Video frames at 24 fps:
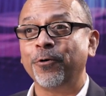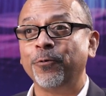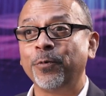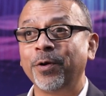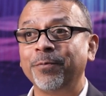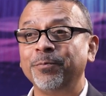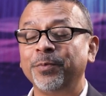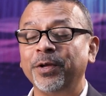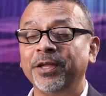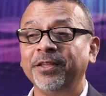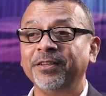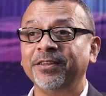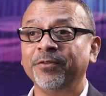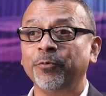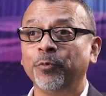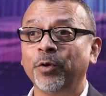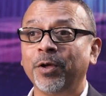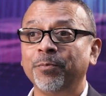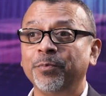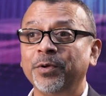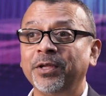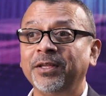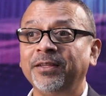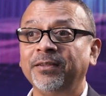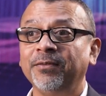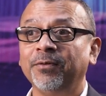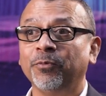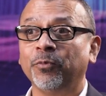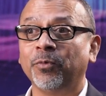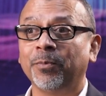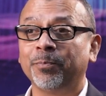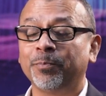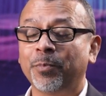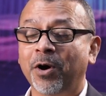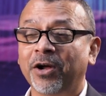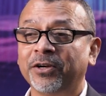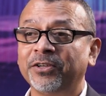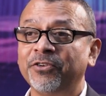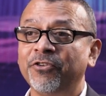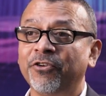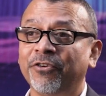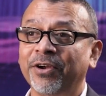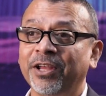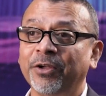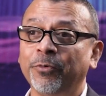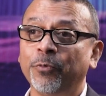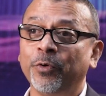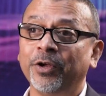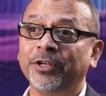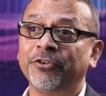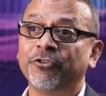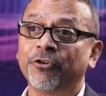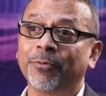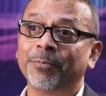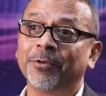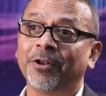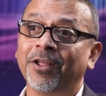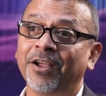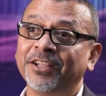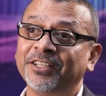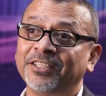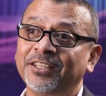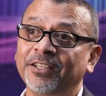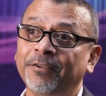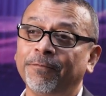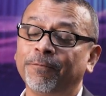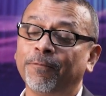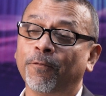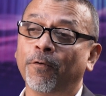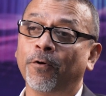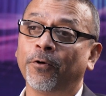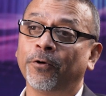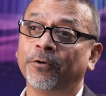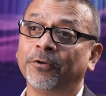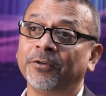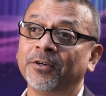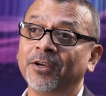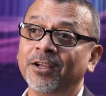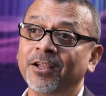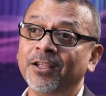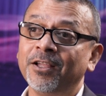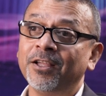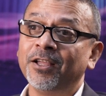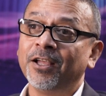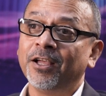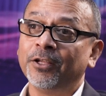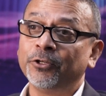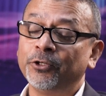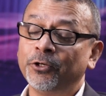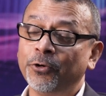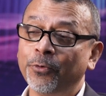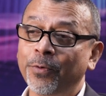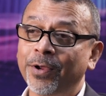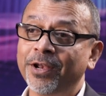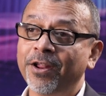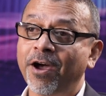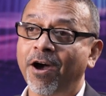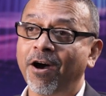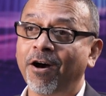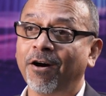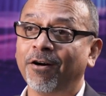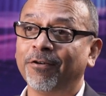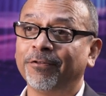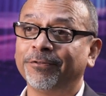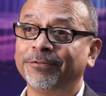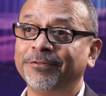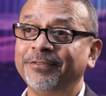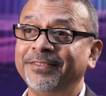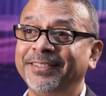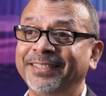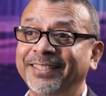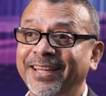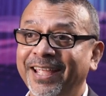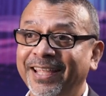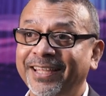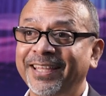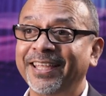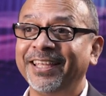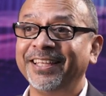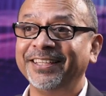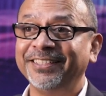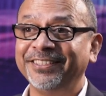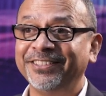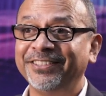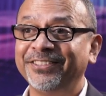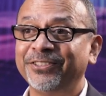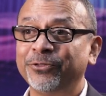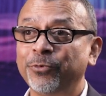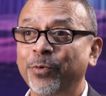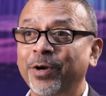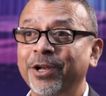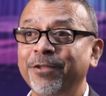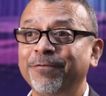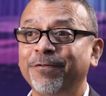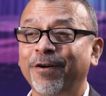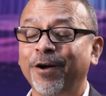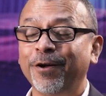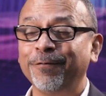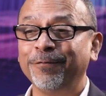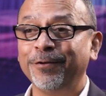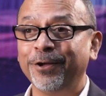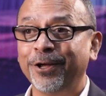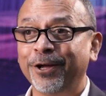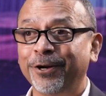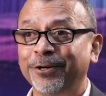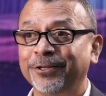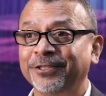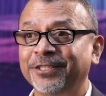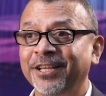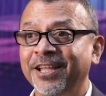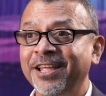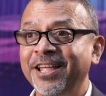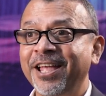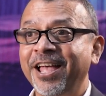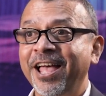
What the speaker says: We've been partnering with IIIT for 2.5 decades, 25 years.